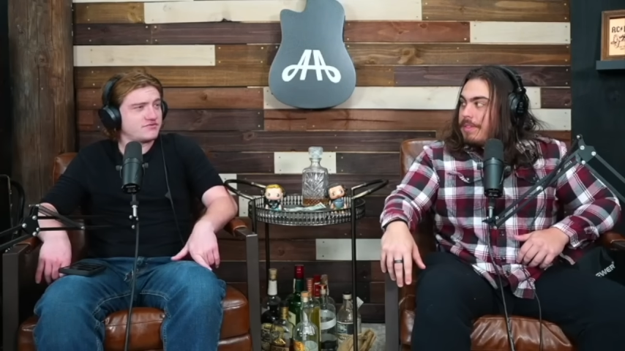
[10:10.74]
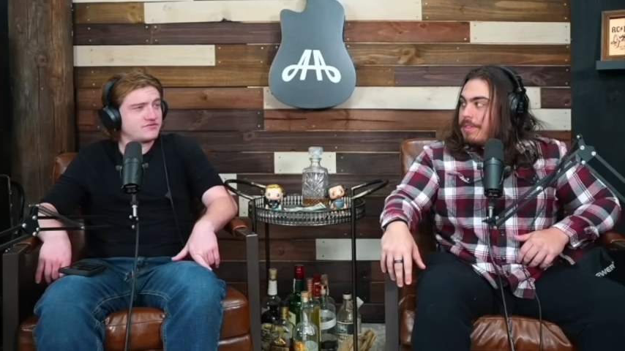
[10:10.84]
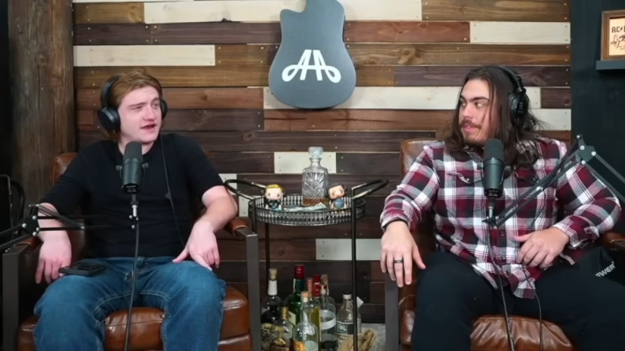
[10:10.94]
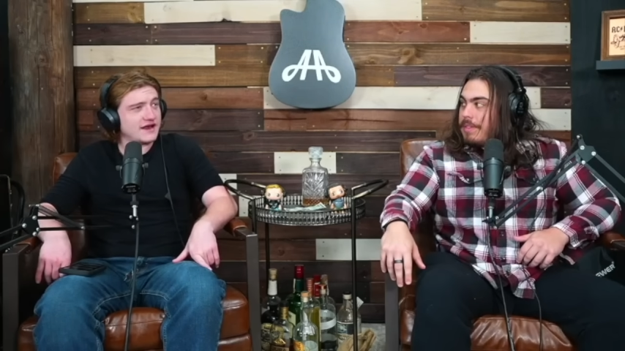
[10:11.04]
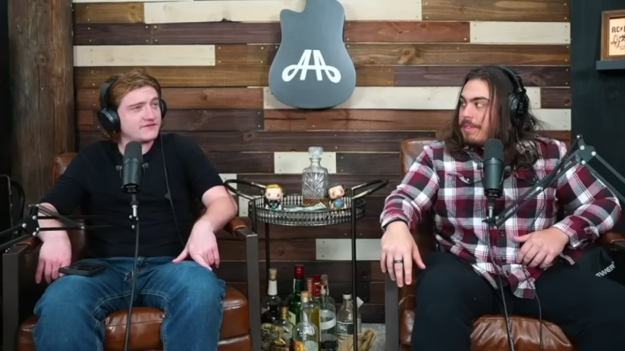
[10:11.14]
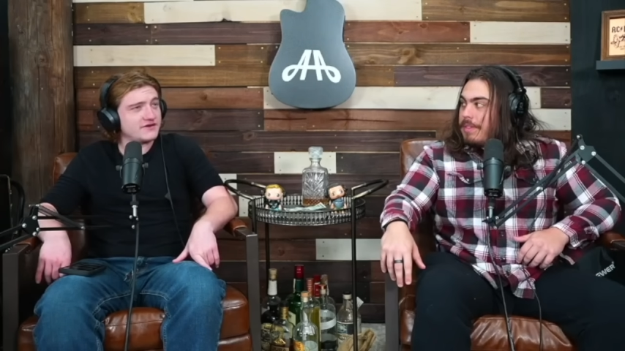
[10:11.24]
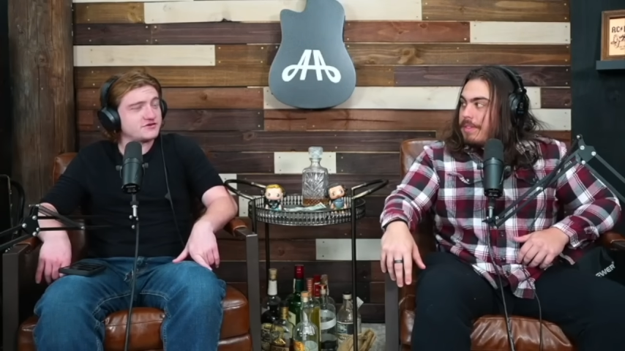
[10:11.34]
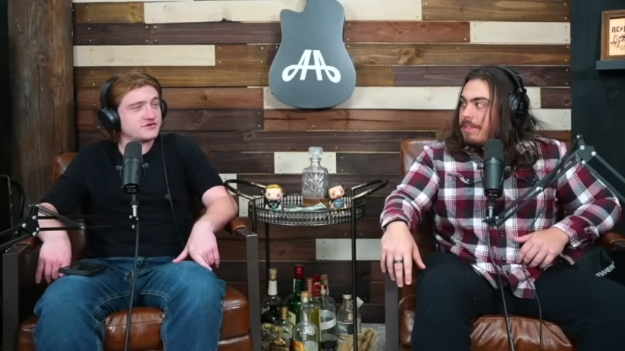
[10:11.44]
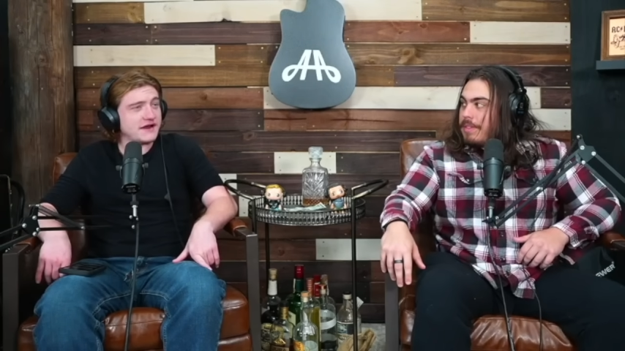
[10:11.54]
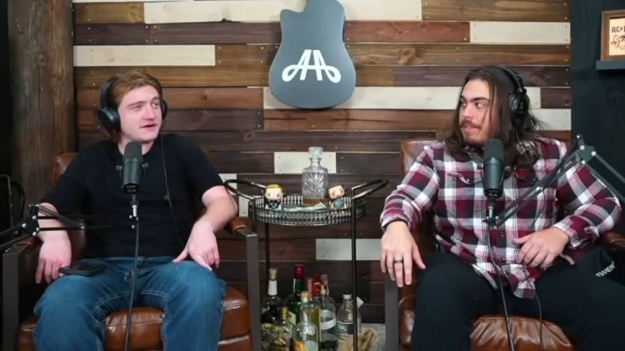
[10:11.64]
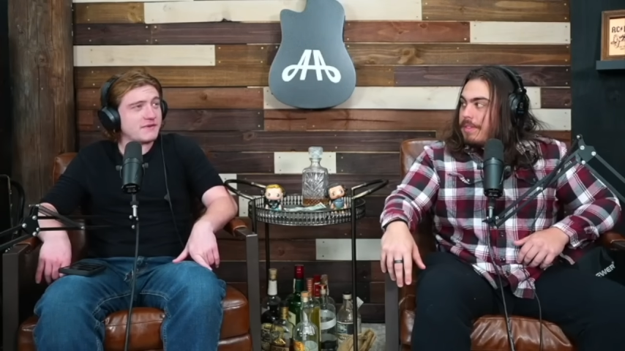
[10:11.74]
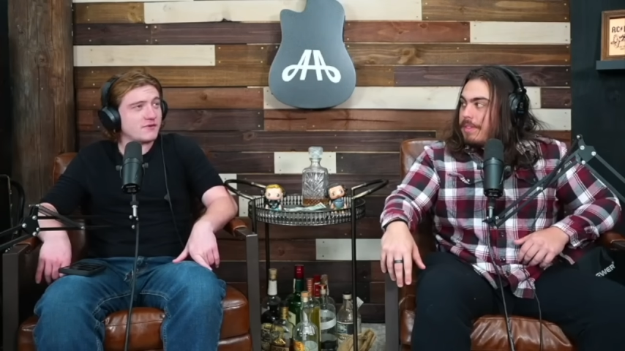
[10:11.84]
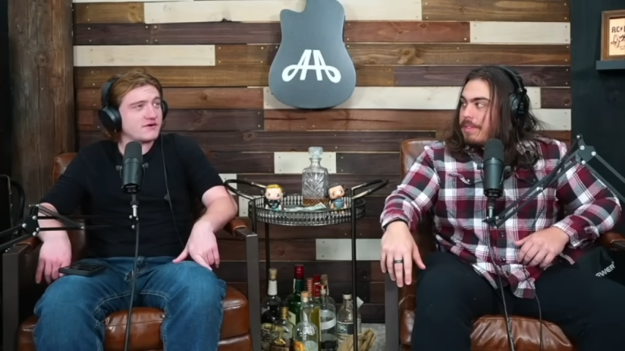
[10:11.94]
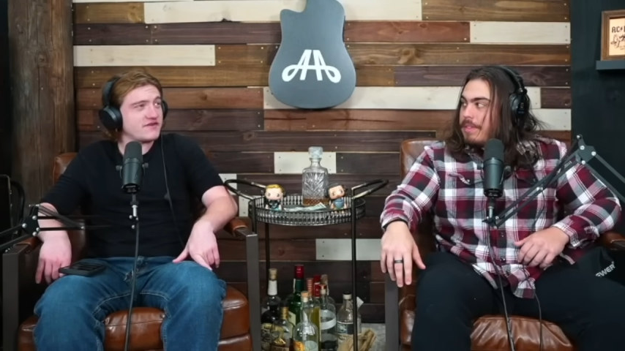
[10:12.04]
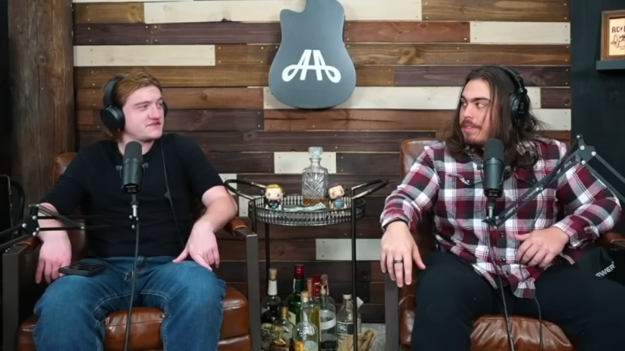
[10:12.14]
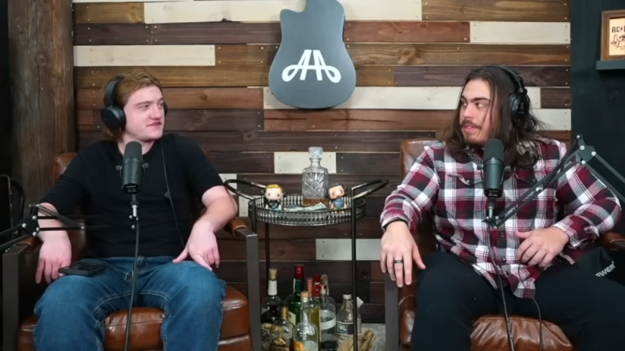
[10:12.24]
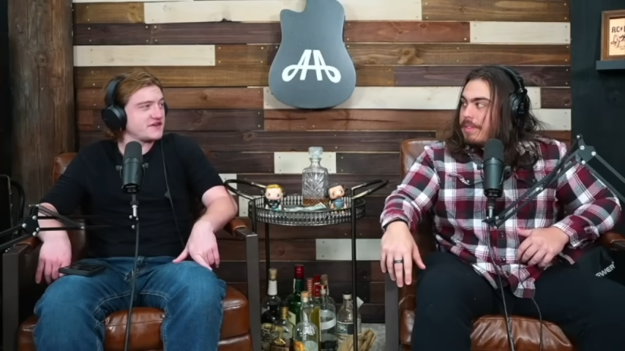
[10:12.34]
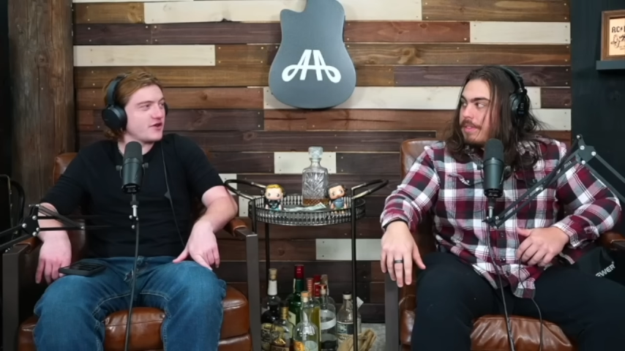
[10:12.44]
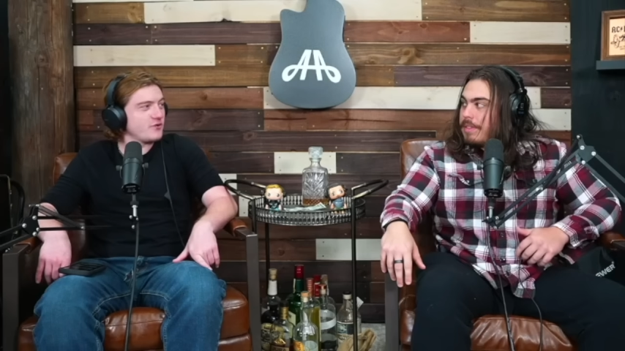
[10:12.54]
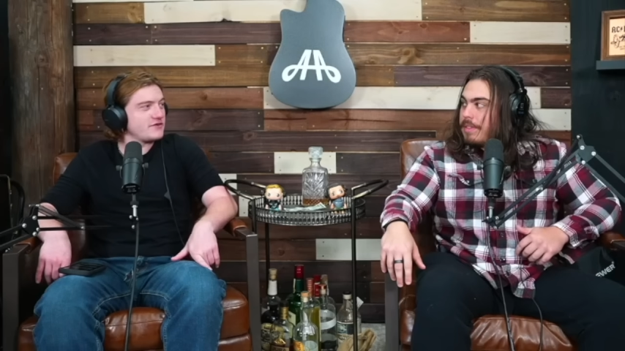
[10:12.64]
Speaker 1: kind of like neutrality, but I wonder if that's just like
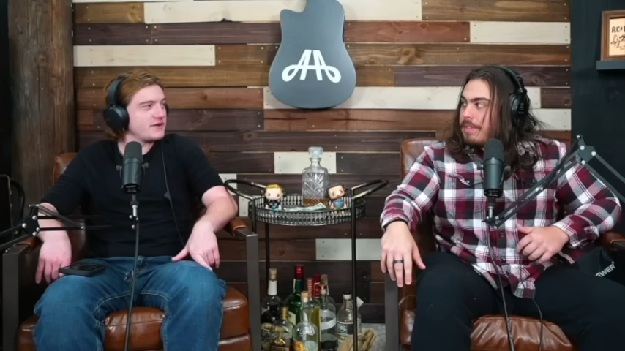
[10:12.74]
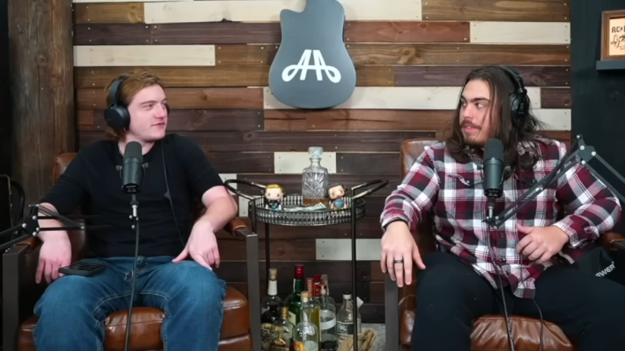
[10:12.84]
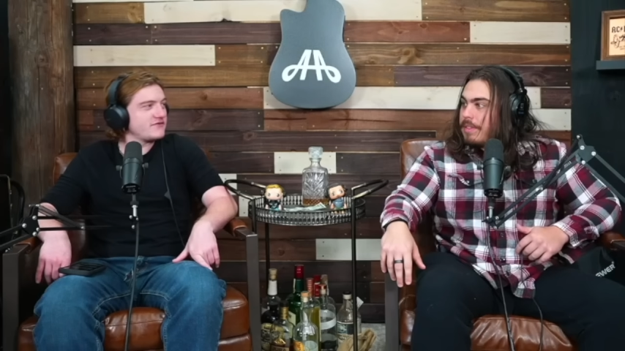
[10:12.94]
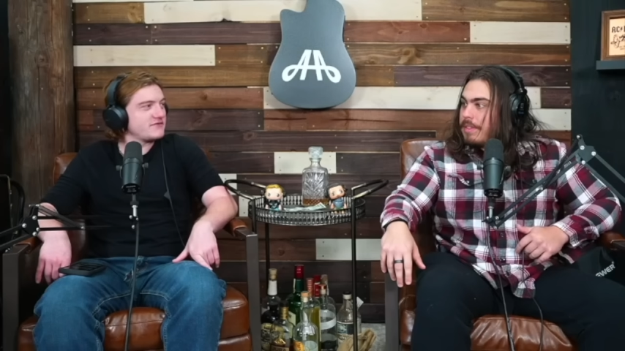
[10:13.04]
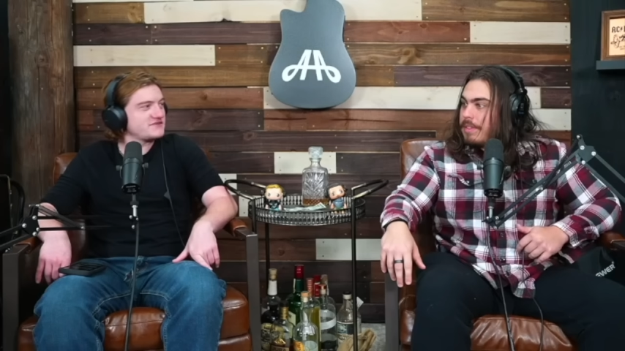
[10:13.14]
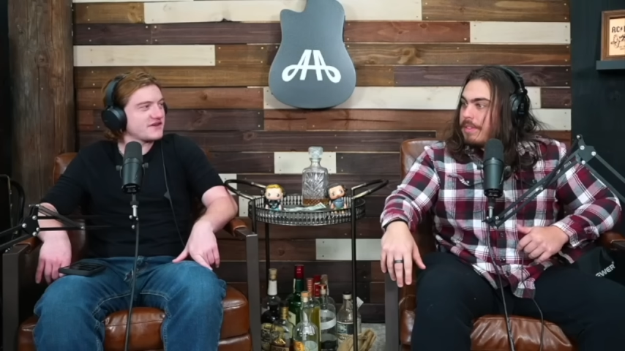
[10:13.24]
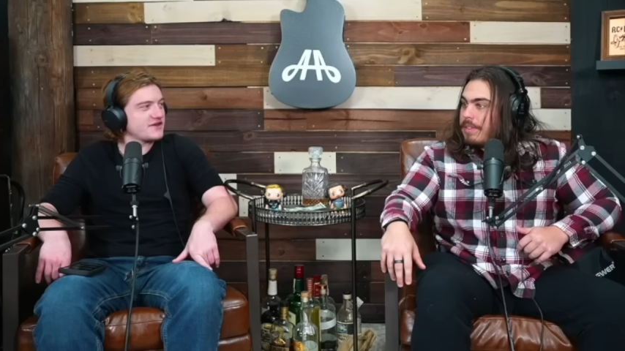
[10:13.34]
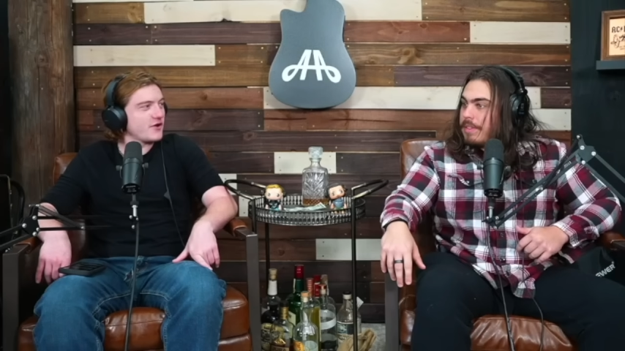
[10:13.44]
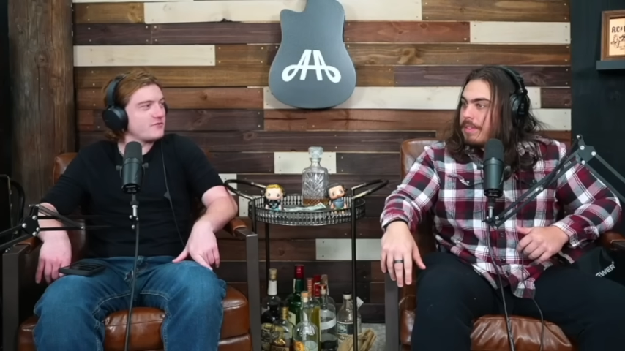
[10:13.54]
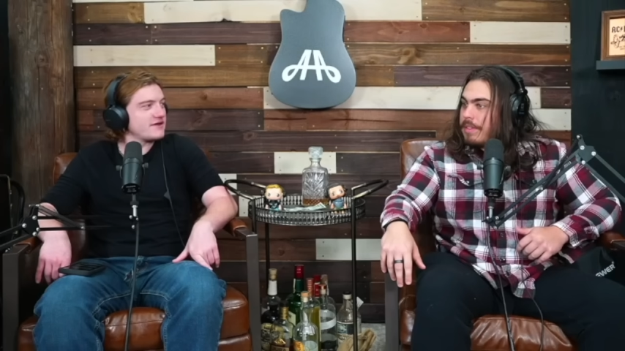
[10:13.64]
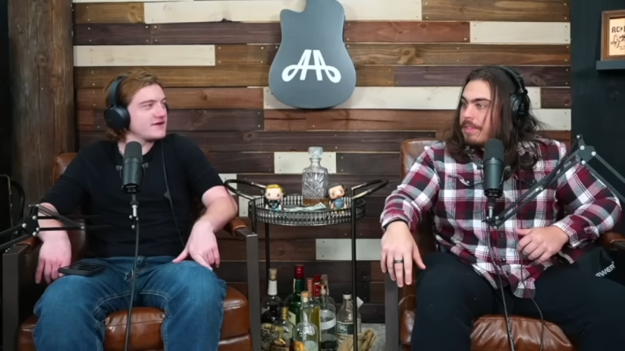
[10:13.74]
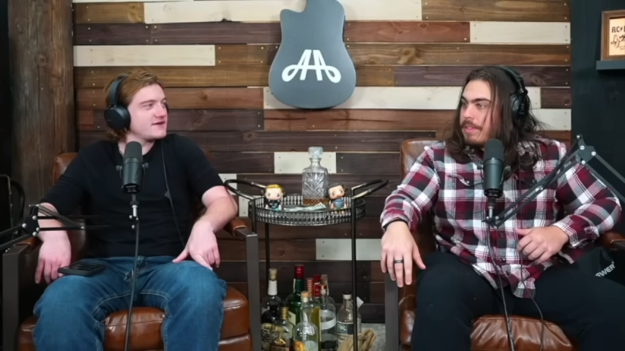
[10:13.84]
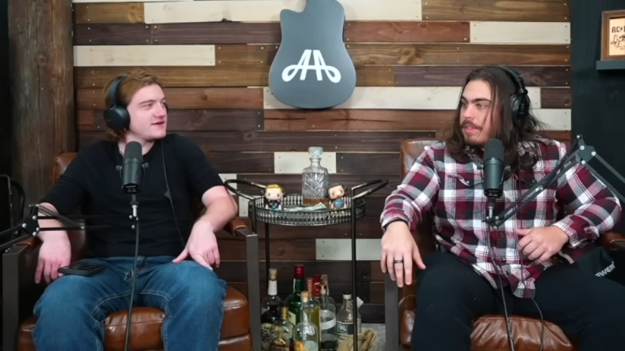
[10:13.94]
copium. If I'm just like coping,